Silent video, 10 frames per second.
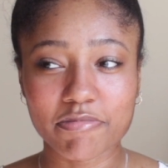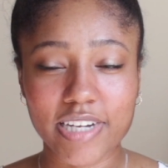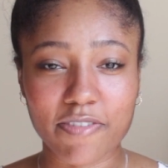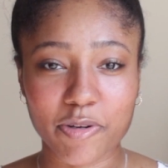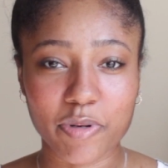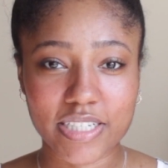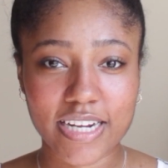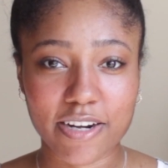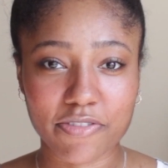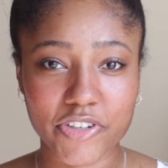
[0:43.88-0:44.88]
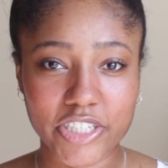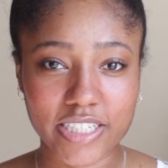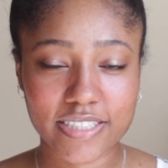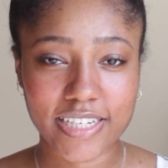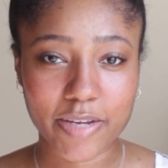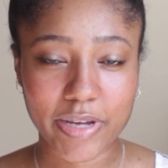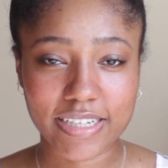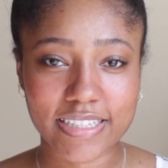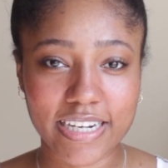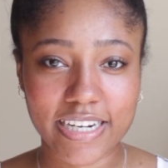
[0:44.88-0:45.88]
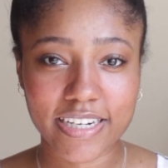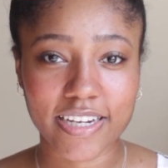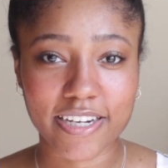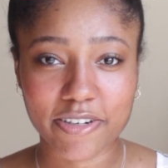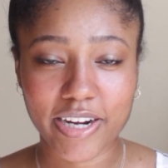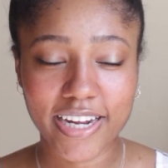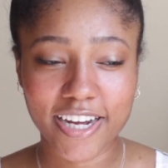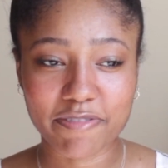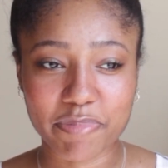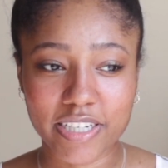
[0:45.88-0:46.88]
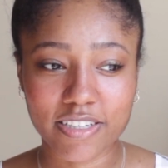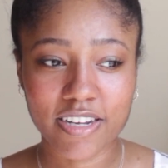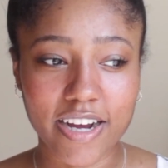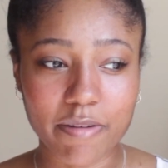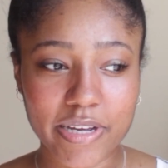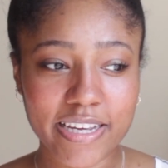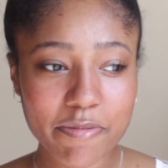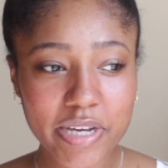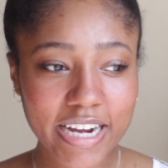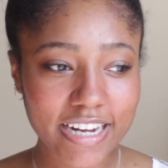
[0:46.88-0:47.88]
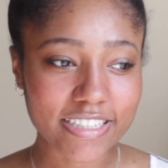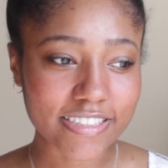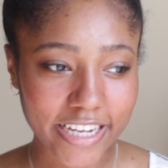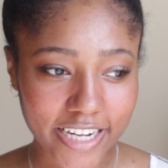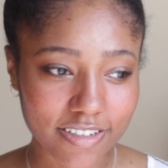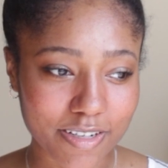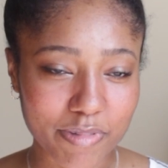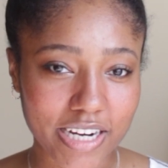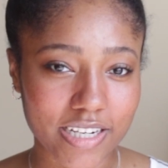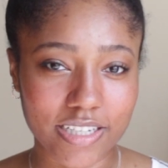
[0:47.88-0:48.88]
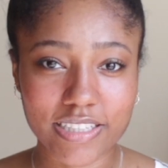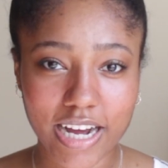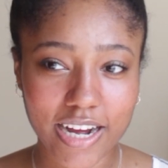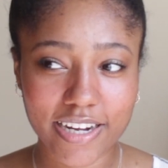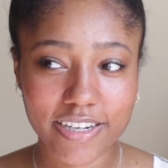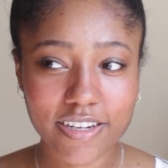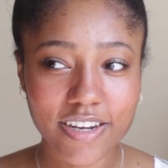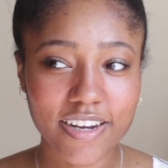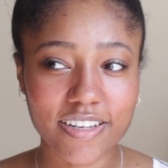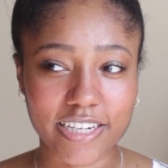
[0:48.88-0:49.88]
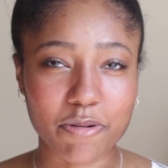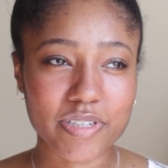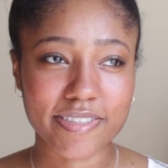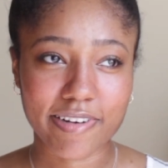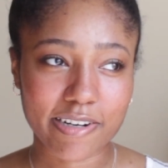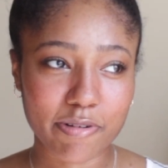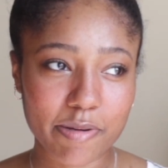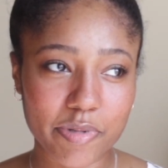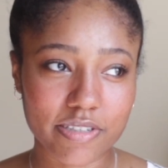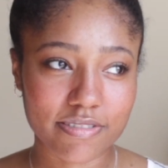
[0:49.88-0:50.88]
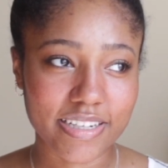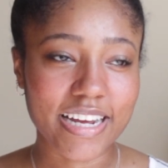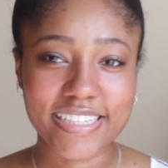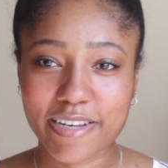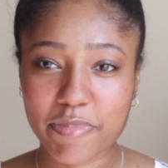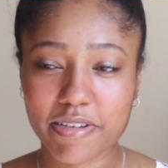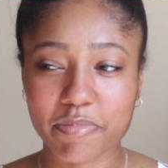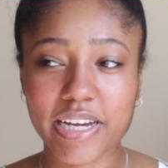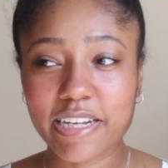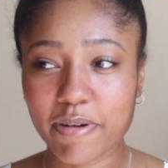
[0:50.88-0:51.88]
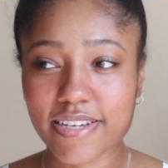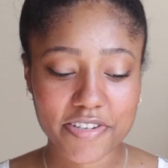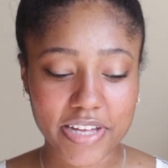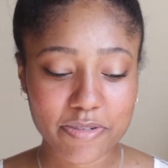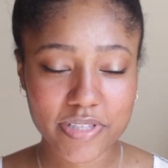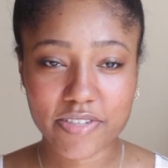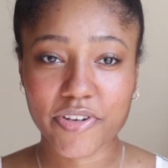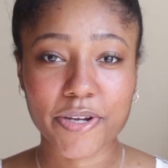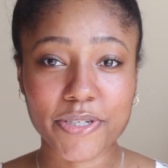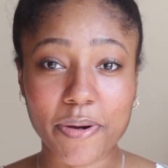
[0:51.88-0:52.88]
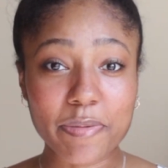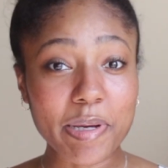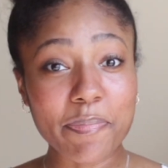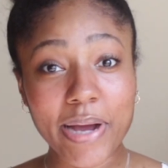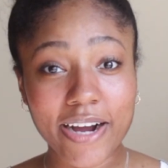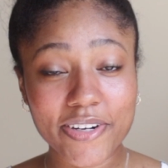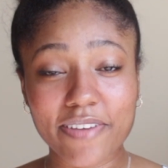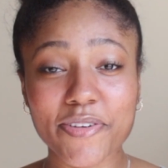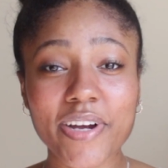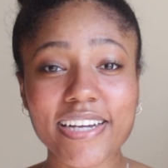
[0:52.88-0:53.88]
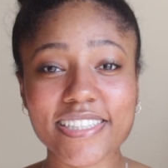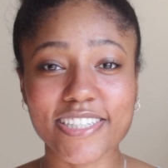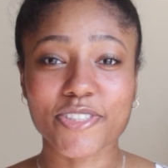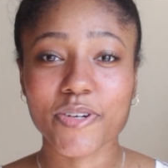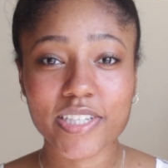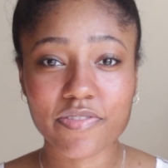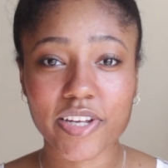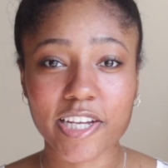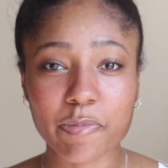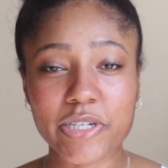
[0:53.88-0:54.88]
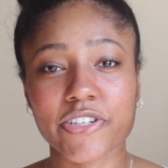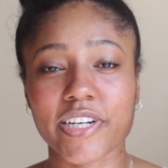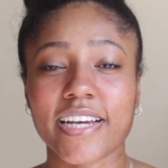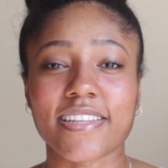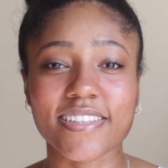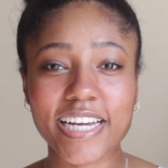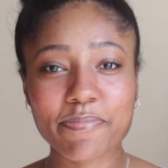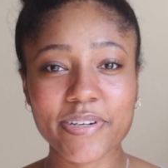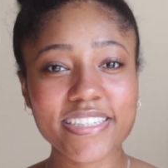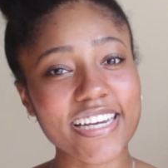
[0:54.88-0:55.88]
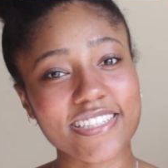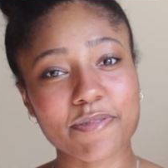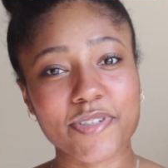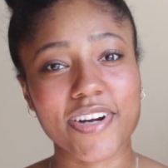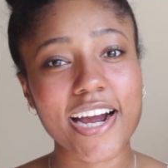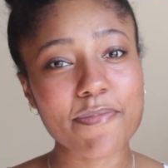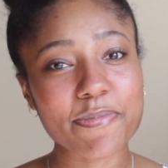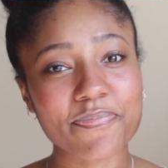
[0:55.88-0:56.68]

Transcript: Everyone is kind of feeling the same anxiety. I know I have been. It hit me kind of late, I'm not gonna lie. Like, it wasn't right away, but it has hit me. But anyways, so that's what this video is going to be about. If you guys enjoy this video, be sure to hit the like button and subscribe.